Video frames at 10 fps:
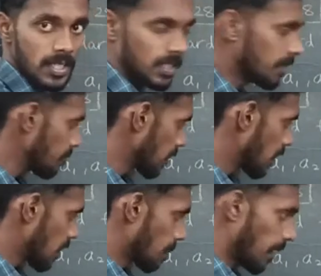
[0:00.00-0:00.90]
term
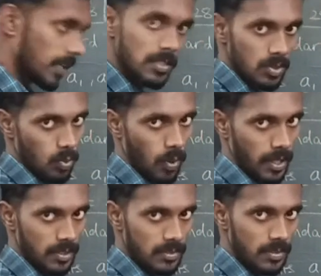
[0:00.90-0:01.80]
plus 1.
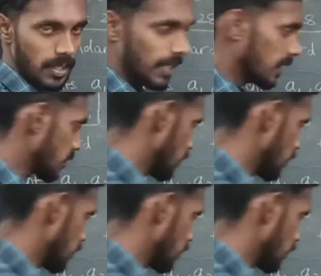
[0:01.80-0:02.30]
Clear?